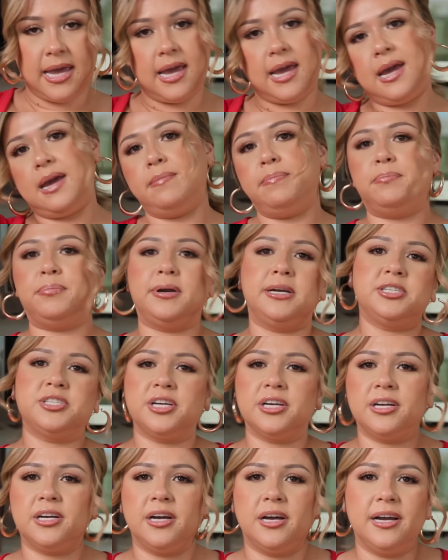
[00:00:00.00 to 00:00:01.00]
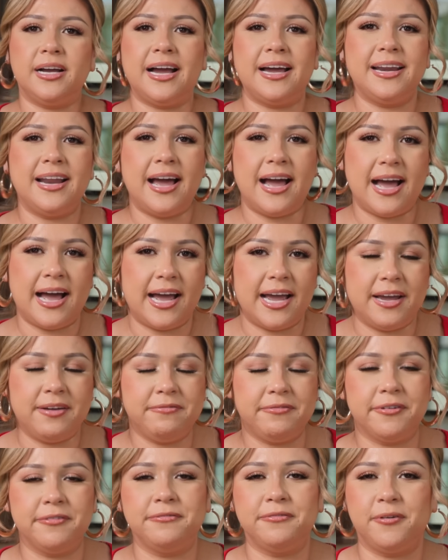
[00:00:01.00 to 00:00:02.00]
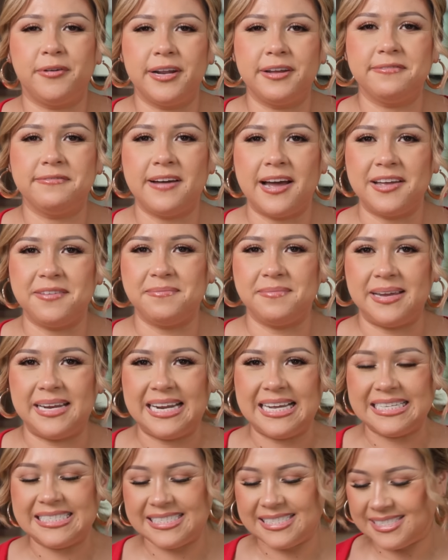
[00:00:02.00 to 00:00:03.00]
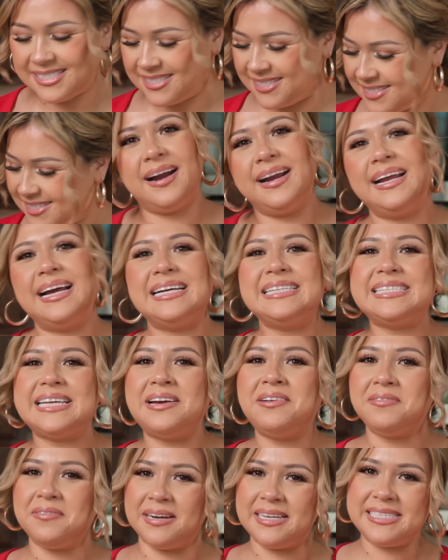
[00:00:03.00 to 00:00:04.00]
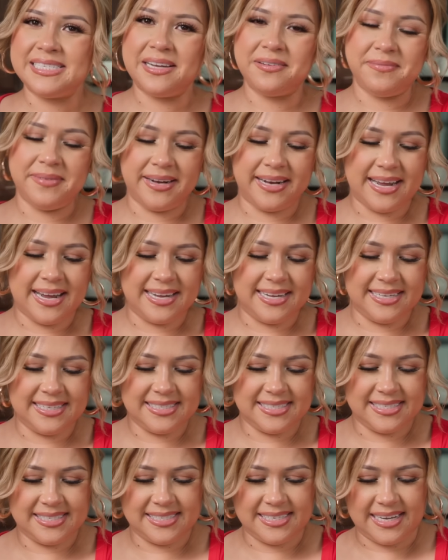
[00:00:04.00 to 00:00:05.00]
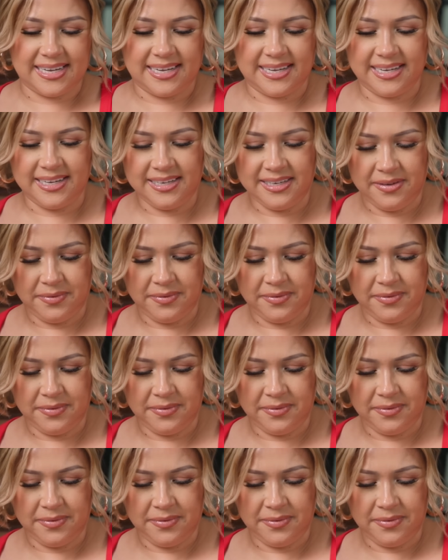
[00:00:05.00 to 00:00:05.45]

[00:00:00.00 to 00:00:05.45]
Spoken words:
and pressure cook on high for 45 minutes. Alright guys, and once our birria is done,